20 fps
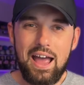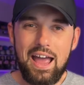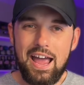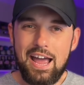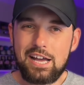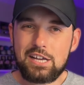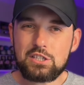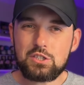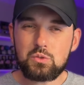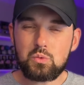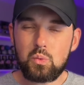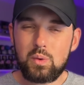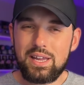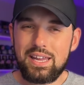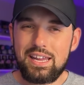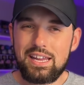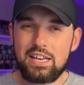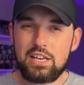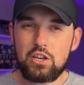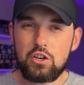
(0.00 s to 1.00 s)
As
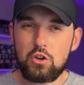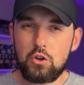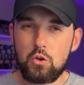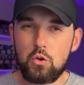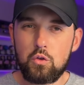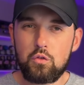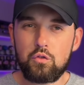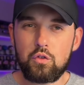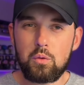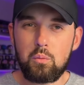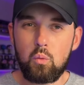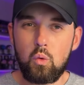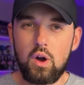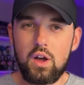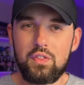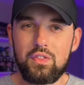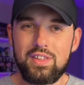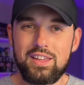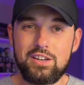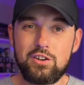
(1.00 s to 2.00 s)
we knew from
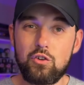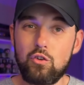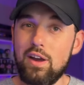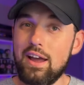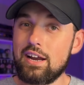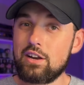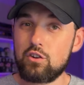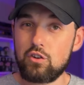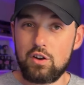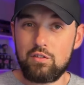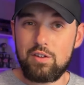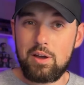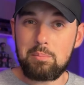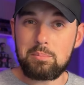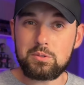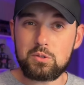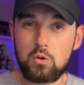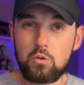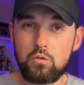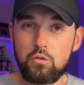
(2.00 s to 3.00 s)
what the director of
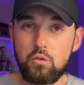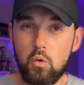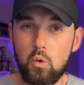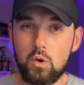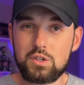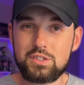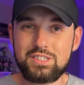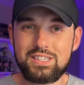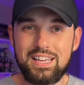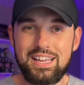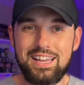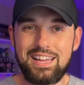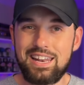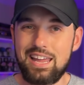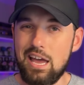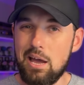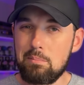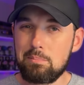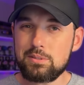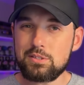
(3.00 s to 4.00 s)
episode 4 said,
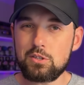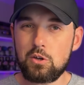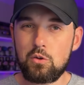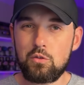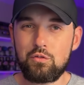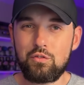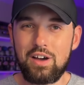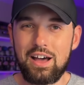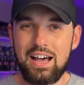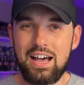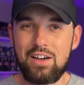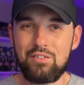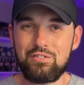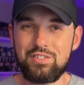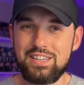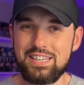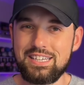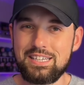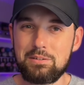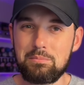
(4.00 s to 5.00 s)
episode
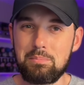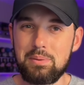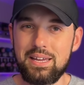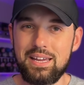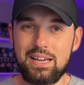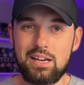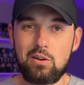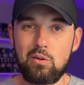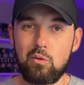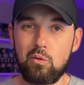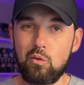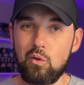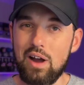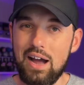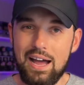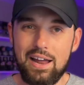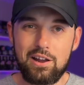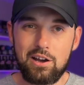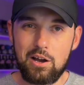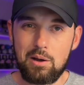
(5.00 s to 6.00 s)
5 did pick
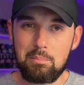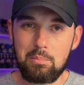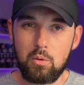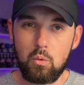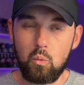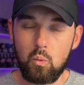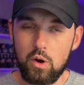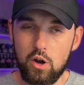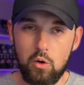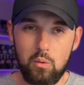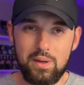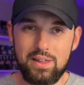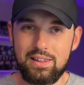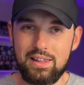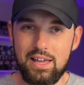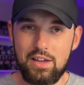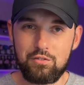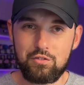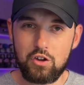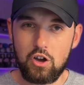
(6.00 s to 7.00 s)
right up where we
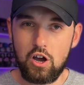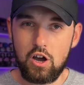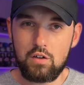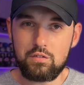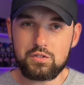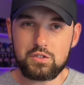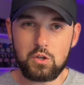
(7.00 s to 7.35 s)
left off.